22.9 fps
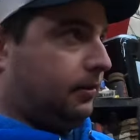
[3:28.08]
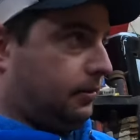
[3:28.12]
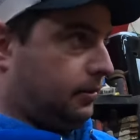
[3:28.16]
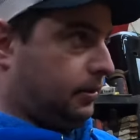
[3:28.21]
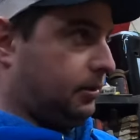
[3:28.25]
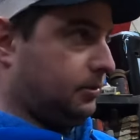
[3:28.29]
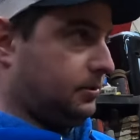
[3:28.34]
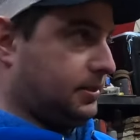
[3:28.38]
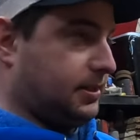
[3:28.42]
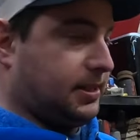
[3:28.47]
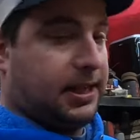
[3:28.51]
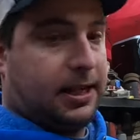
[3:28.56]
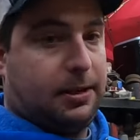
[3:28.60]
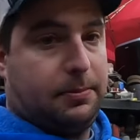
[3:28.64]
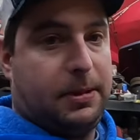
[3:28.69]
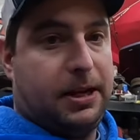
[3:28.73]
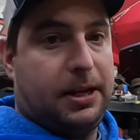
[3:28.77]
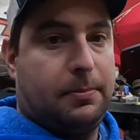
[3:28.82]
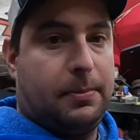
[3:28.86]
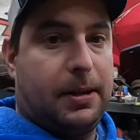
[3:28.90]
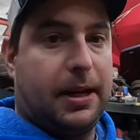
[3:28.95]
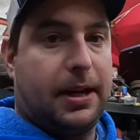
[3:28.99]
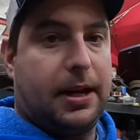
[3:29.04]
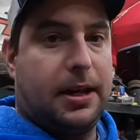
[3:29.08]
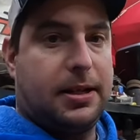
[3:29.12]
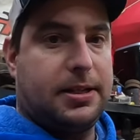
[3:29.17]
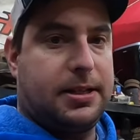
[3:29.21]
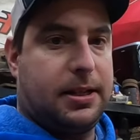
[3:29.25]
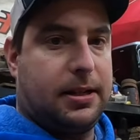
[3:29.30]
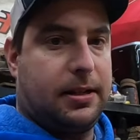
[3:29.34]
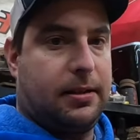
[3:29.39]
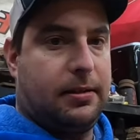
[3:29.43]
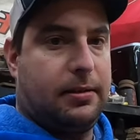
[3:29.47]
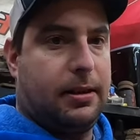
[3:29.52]
you'll see me and my
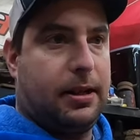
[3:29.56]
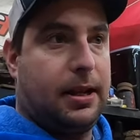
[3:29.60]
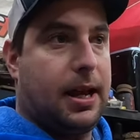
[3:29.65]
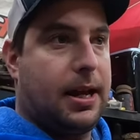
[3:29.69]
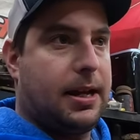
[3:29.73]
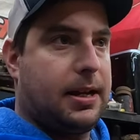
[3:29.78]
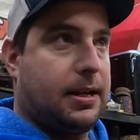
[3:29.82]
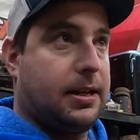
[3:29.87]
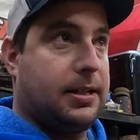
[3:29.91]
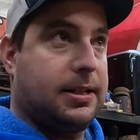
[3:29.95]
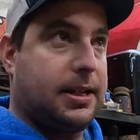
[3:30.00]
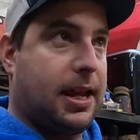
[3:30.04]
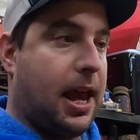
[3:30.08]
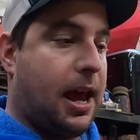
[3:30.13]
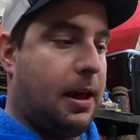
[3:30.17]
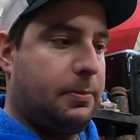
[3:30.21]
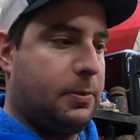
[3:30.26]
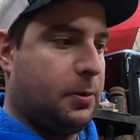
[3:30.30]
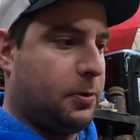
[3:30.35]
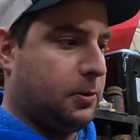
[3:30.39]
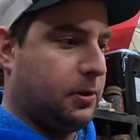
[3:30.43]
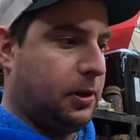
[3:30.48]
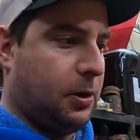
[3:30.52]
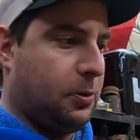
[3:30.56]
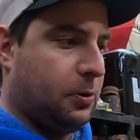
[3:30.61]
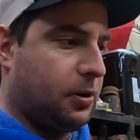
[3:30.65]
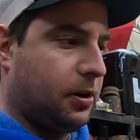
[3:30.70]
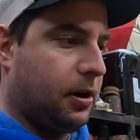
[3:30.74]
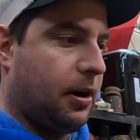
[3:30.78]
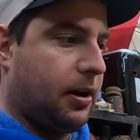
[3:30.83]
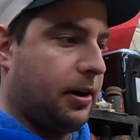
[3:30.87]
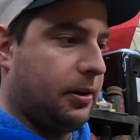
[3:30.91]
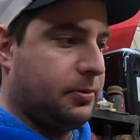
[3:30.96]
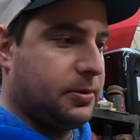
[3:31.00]
cousin, it had a scabbed old
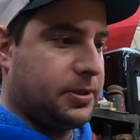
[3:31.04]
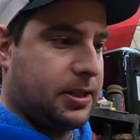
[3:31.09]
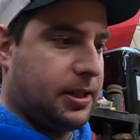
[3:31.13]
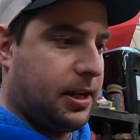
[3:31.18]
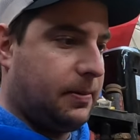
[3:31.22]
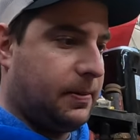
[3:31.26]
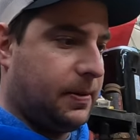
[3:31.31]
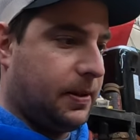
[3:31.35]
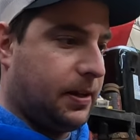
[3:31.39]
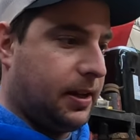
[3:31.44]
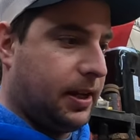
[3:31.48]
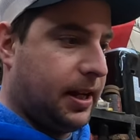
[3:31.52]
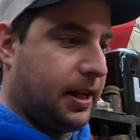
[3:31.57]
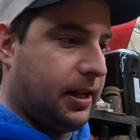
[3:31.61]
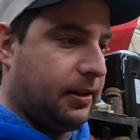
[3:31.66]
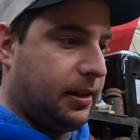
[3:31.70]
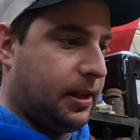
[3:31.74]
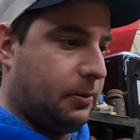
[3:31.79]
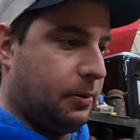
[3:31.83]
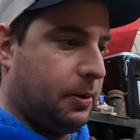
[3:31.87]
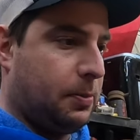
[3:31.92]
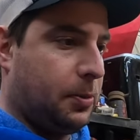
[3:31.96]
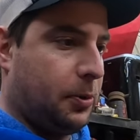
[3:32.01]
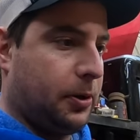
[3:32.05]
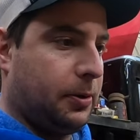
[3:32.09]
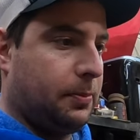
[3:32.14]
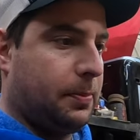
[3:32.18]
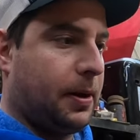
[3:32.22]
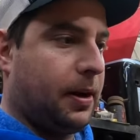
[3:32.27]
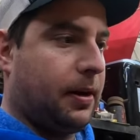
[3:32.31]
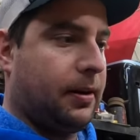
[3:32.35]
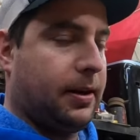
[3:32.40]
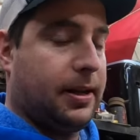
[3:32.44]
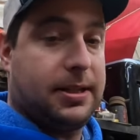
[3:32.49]
loader on it. It was a WD that we pulled
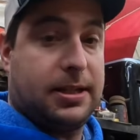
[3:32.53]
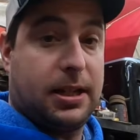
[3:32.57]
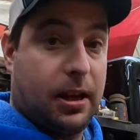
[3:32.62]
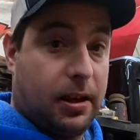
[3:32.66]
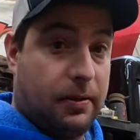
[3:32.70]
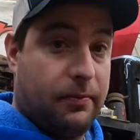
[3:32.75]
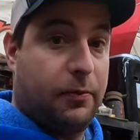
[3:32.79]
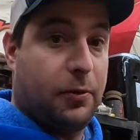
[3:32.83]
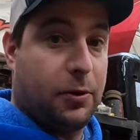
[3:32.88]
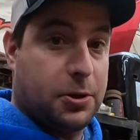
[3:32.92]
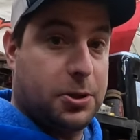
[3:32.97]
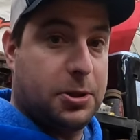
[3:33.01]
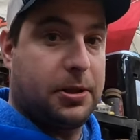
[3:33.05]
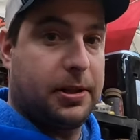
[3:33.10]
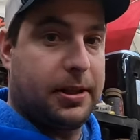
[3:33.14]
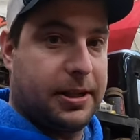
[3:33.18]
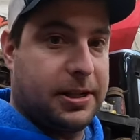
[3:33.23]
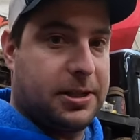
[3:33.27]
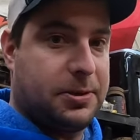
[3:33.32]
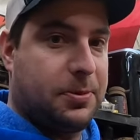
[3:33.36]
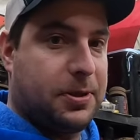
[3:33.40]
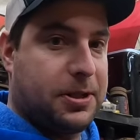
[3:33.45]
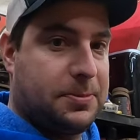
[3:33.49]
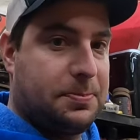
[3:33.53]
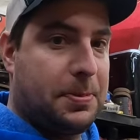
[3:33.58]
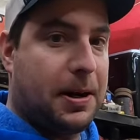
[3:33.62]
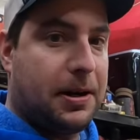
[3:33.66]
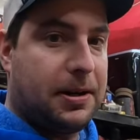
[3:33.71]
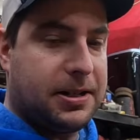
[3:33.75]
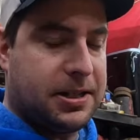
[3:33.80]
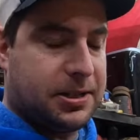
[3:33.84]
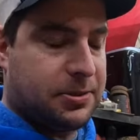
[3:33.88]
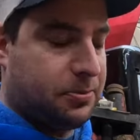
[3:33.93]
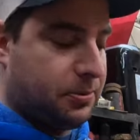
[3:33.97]
apart, and I said, unfortunately, this one's
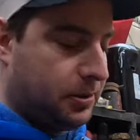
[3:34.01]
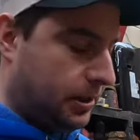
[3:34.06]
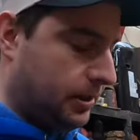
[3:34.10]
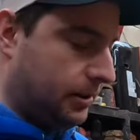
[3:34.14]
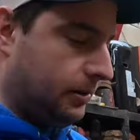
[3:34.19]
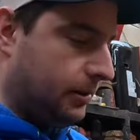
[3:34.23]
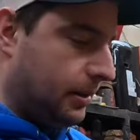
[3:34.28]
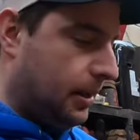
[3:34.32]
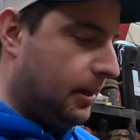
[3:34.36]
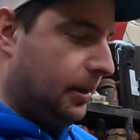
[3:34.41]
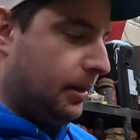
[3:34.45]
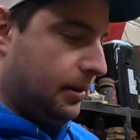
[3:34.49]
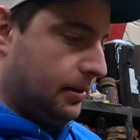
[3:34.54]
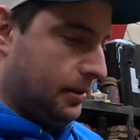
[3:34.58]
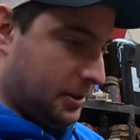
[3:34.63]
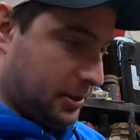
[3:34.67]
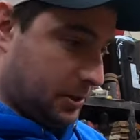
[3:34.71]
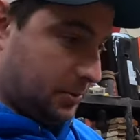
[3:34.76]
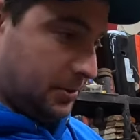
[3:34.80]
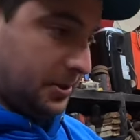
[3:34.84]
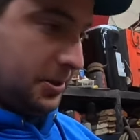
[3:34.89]
parts. Well, this